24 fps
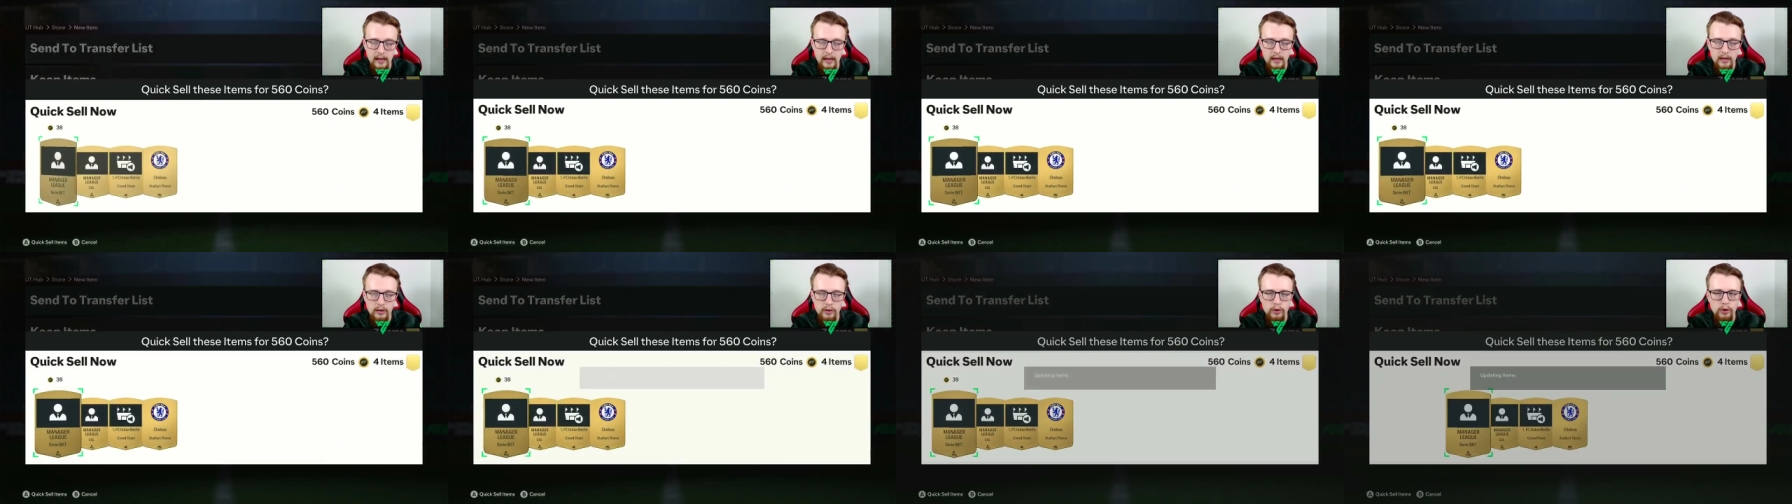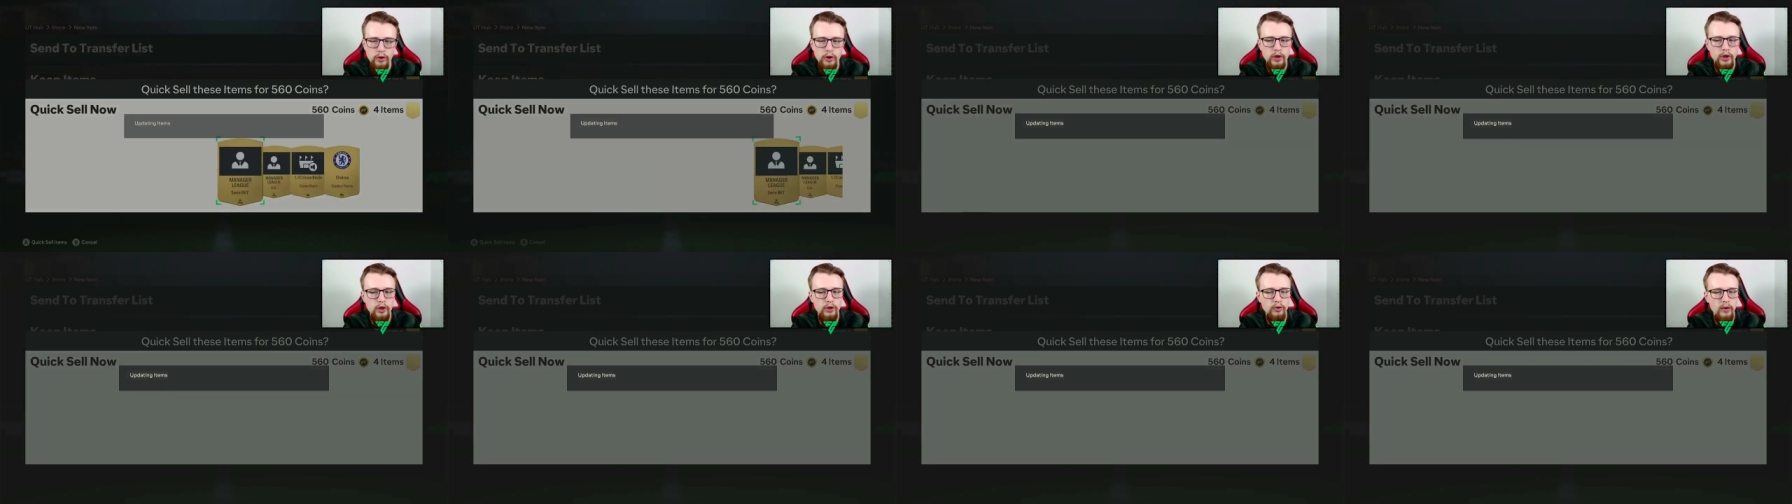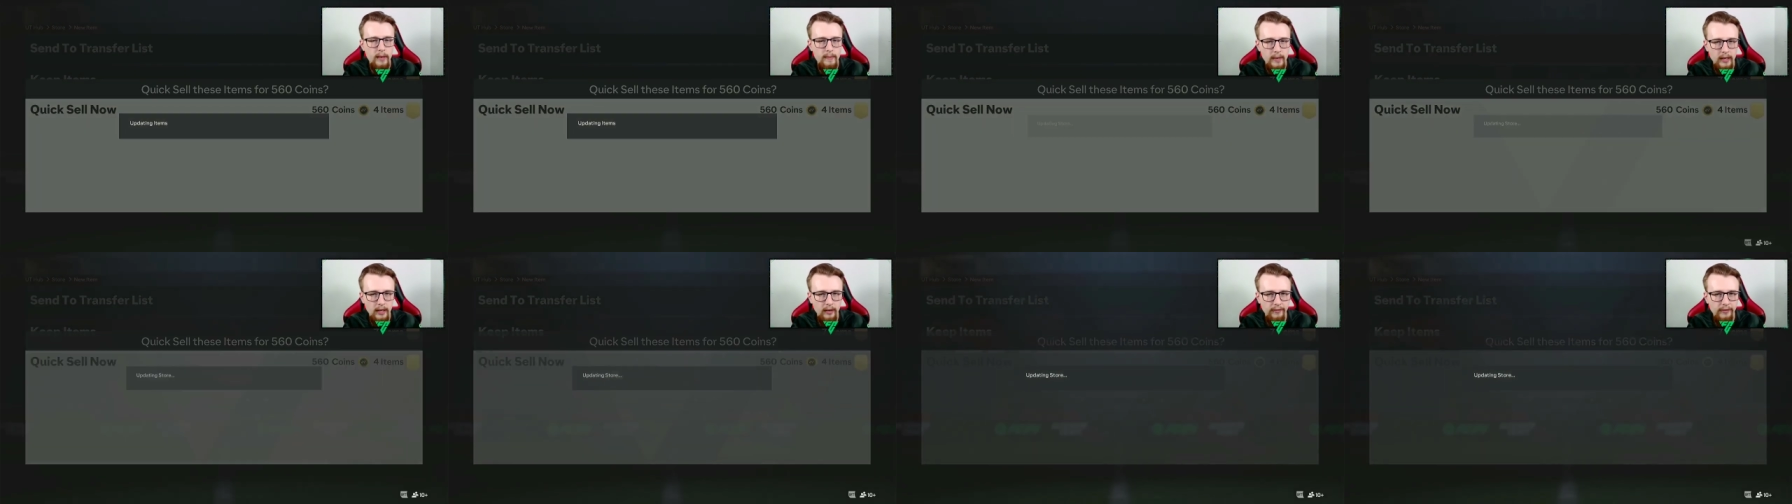just to try and
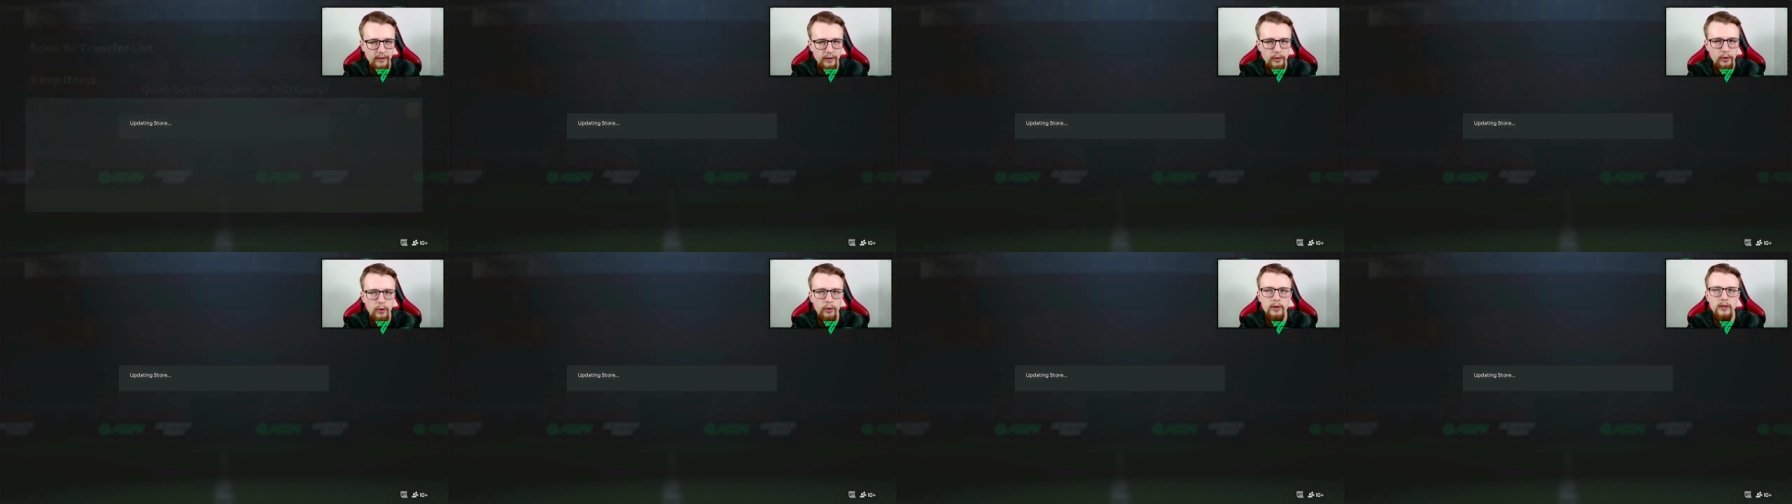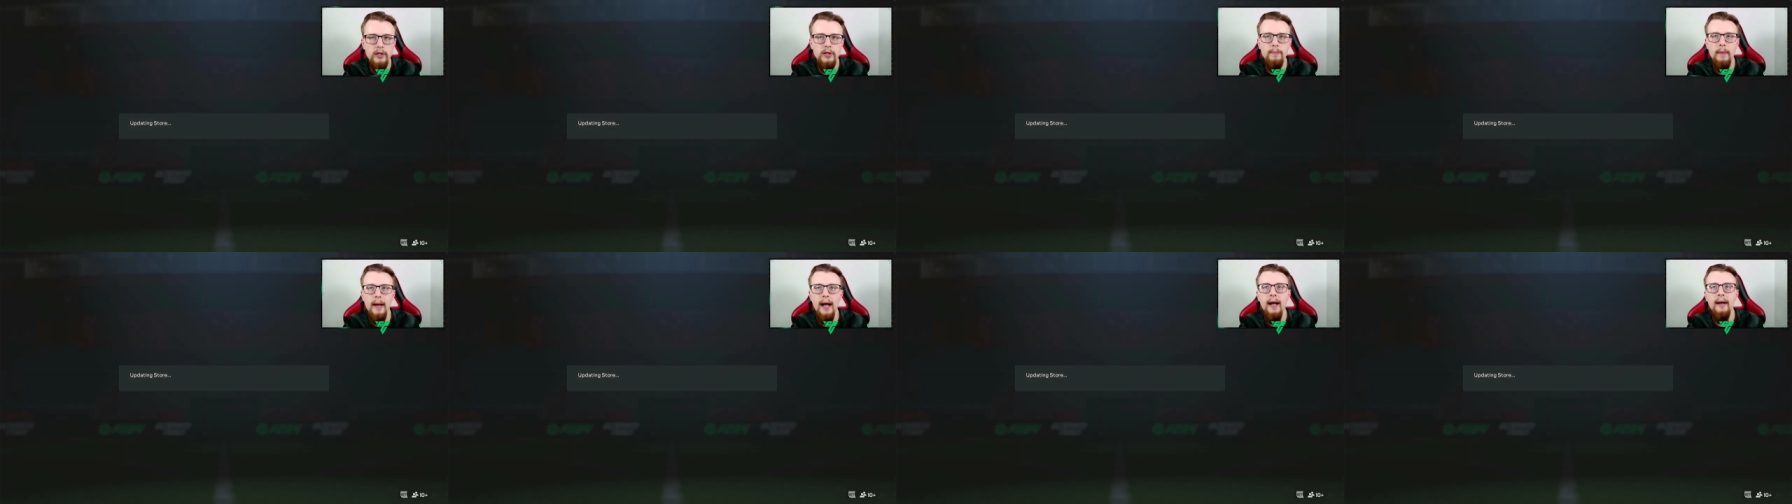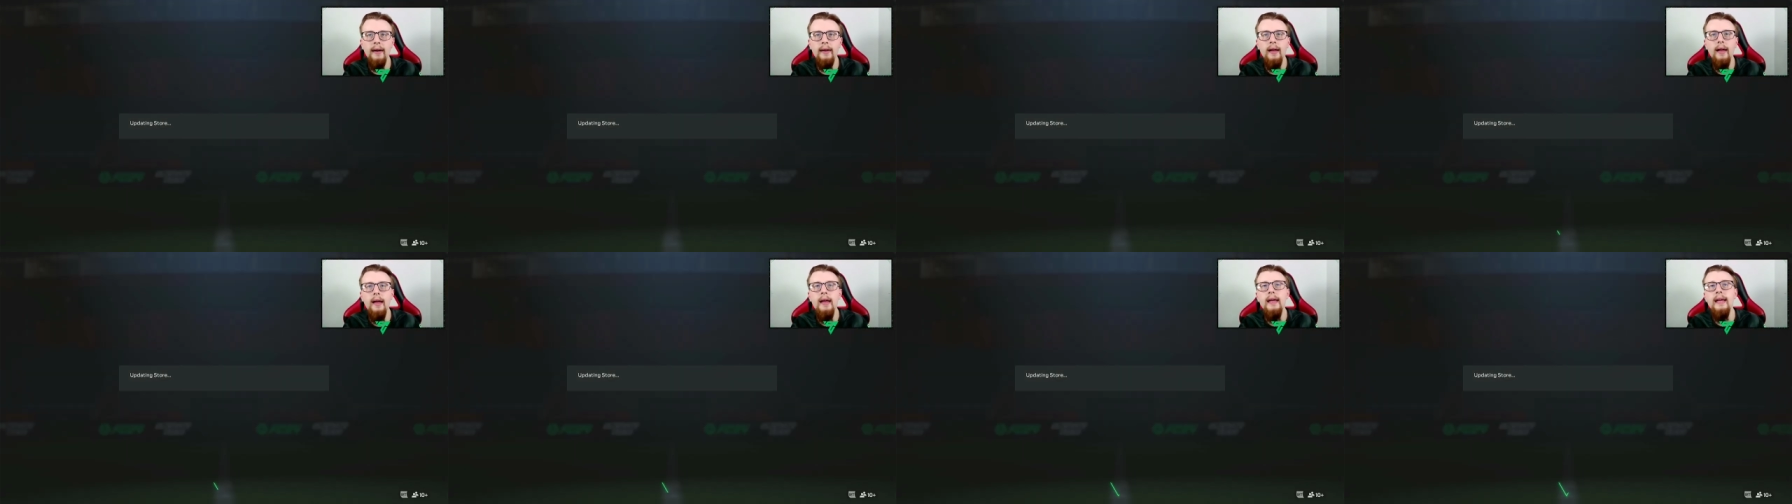make a few coins back.
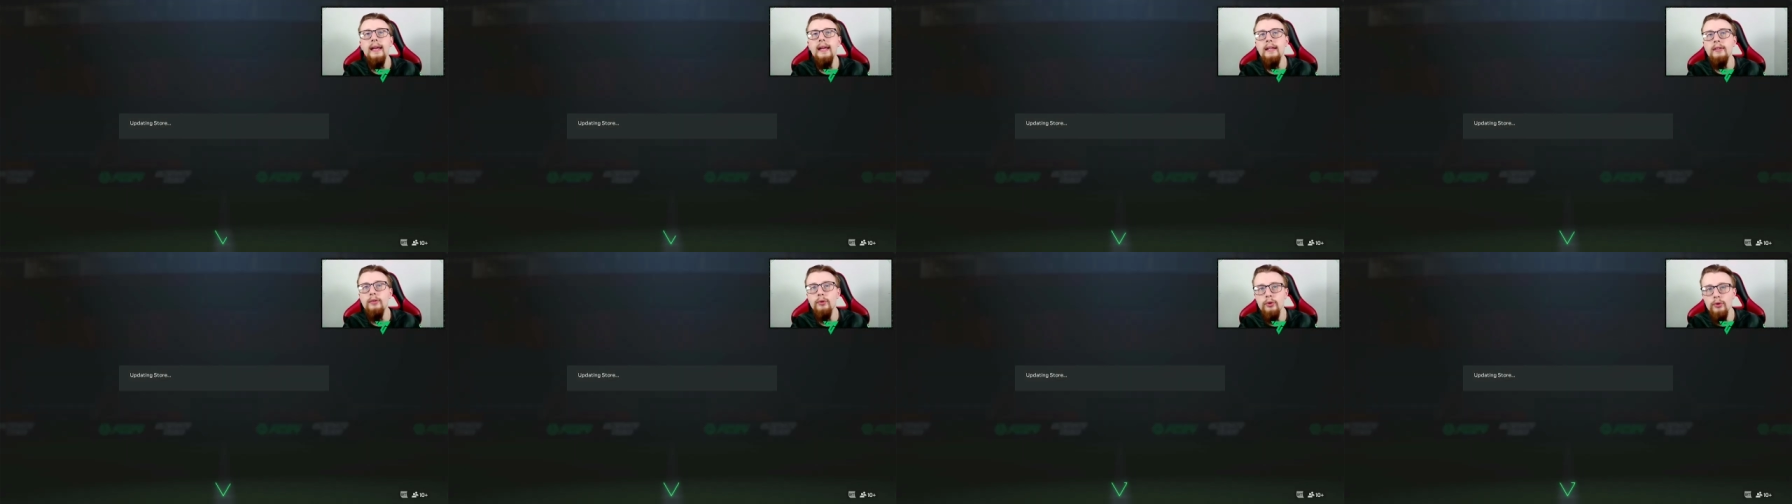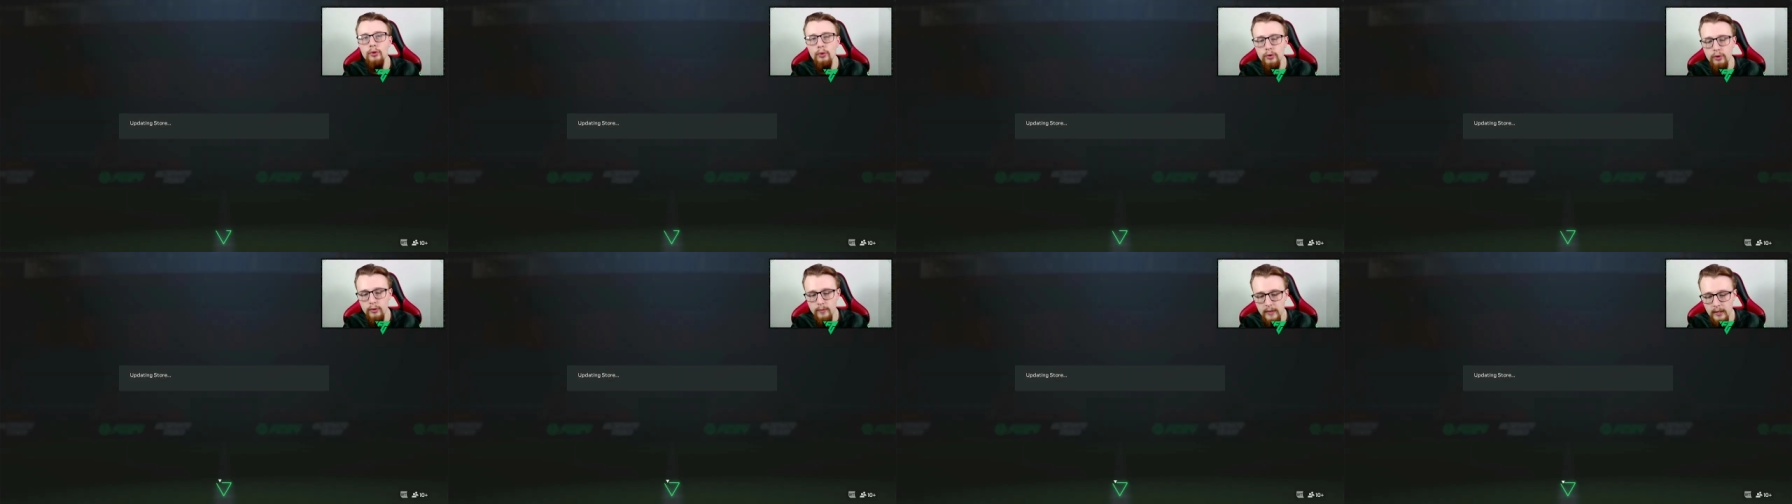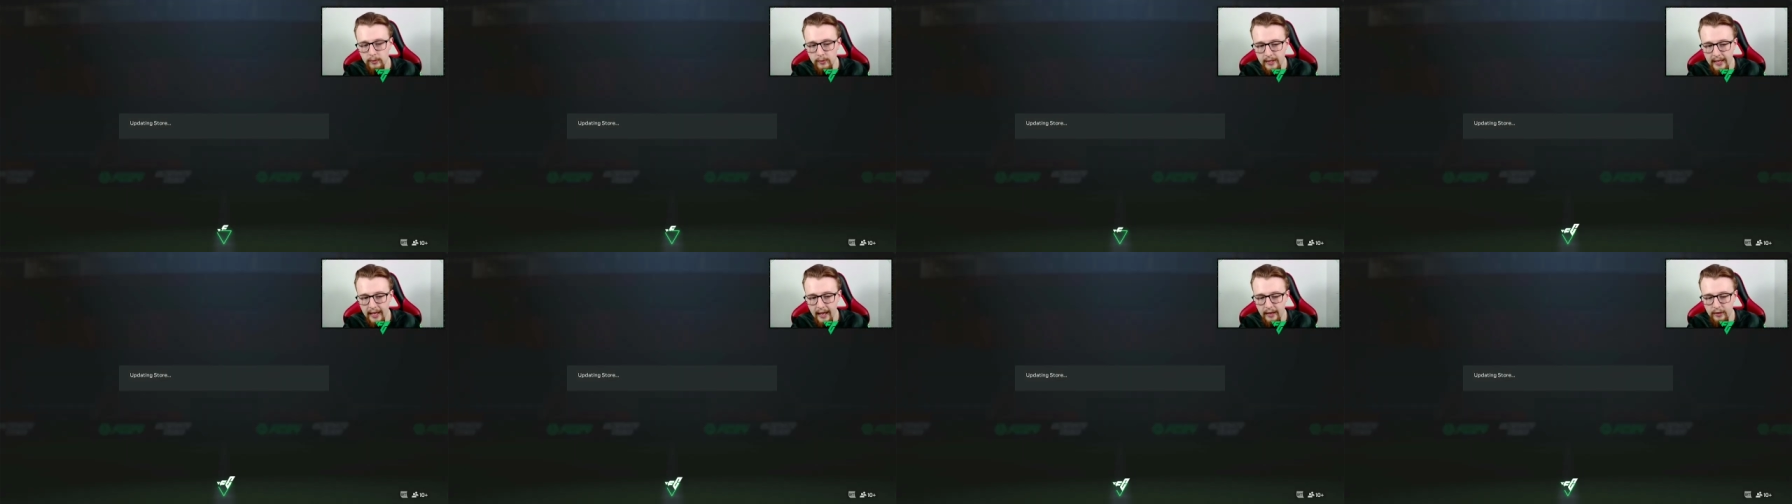It does also mean we
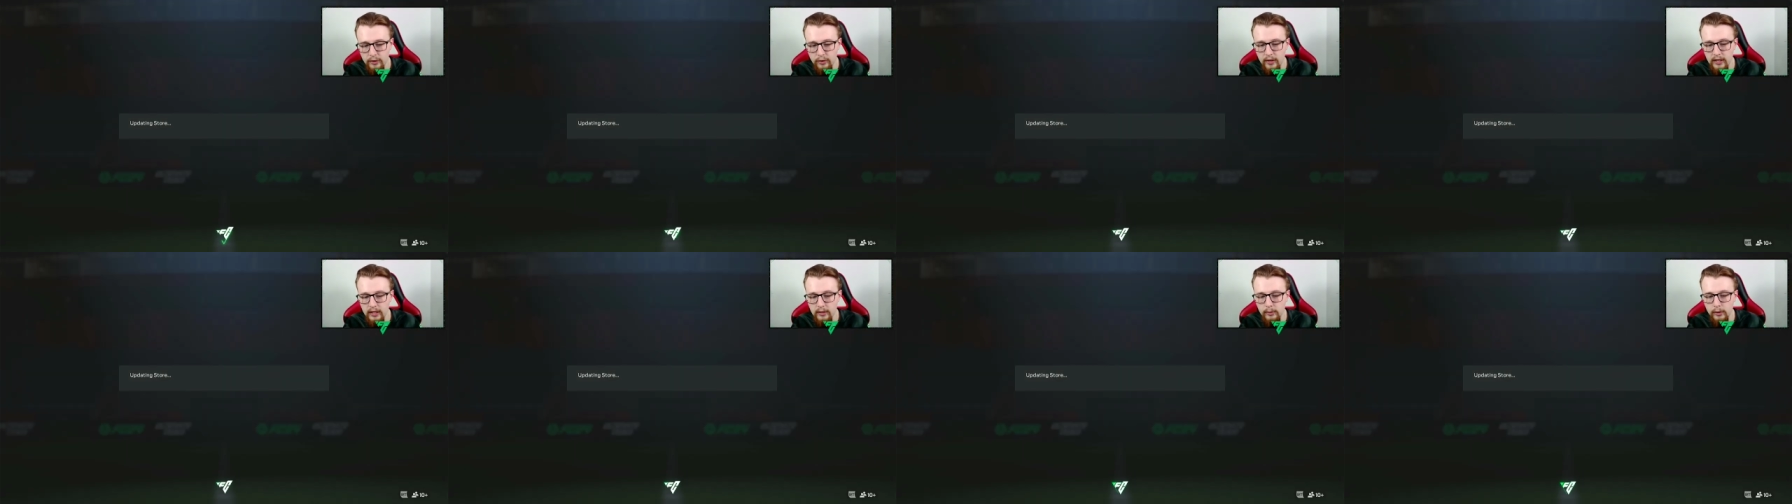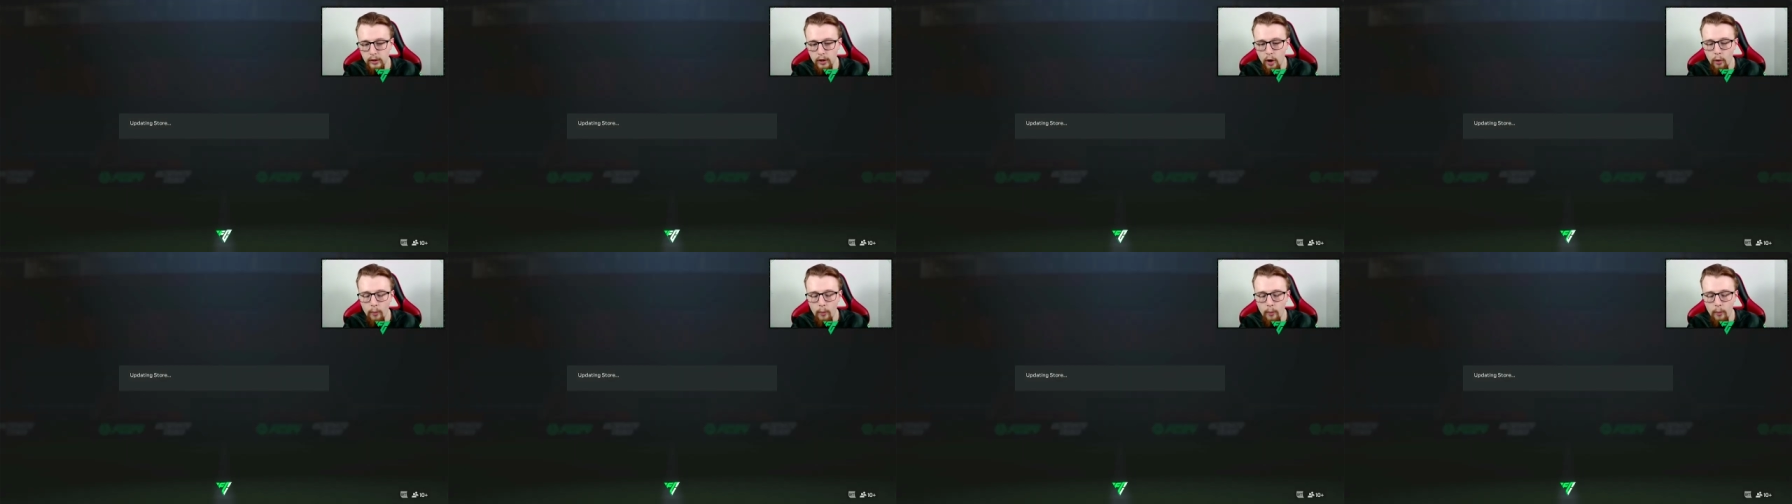get a tradable gold